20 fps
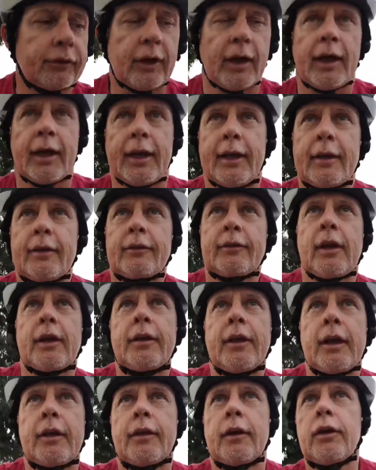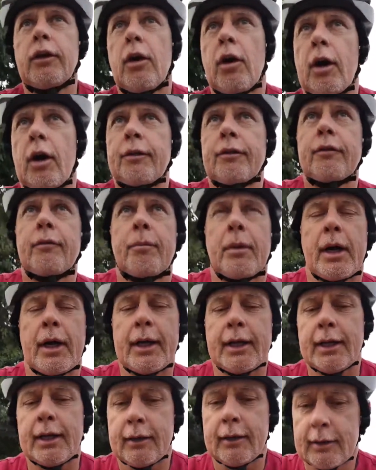Day, Sunday the 9th of
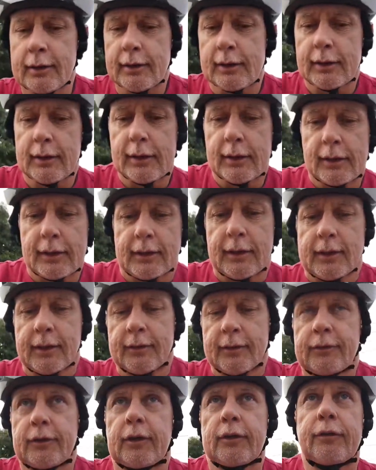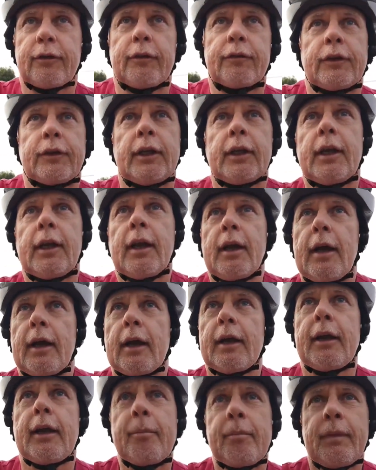May, 6:50
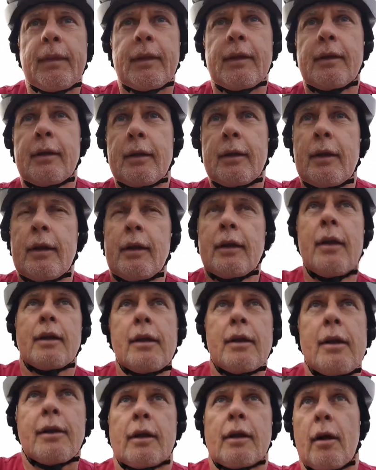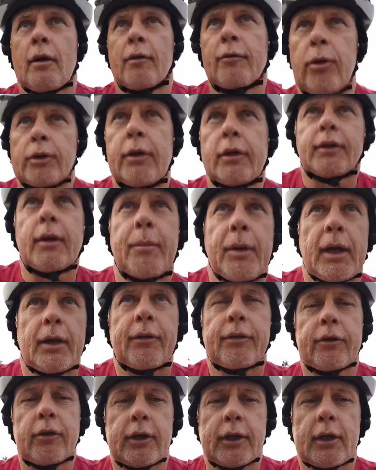a.m. I've ridden
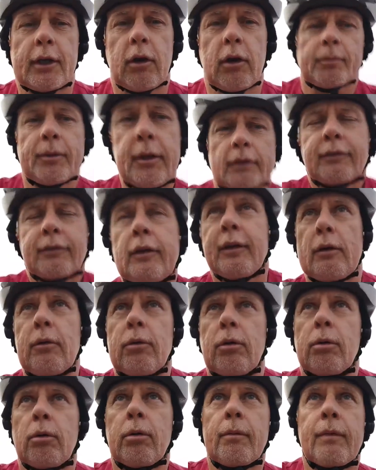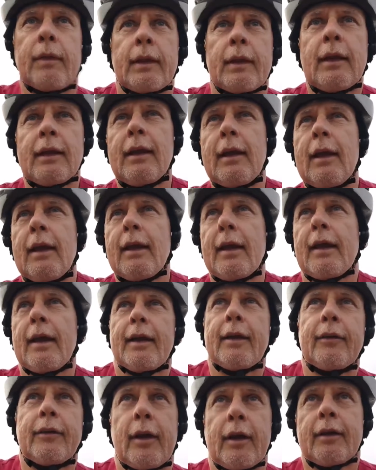about 30 kilometres
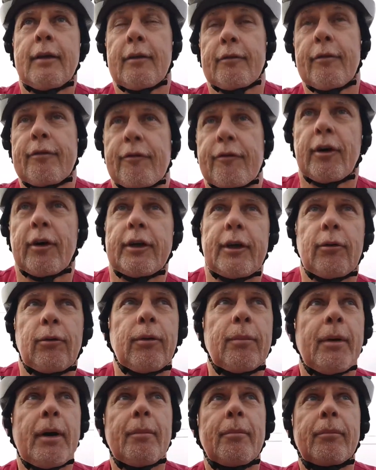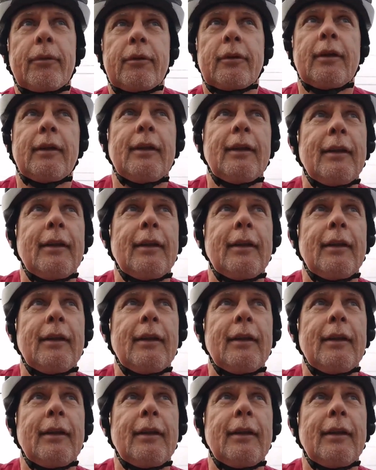and finding all the bumps.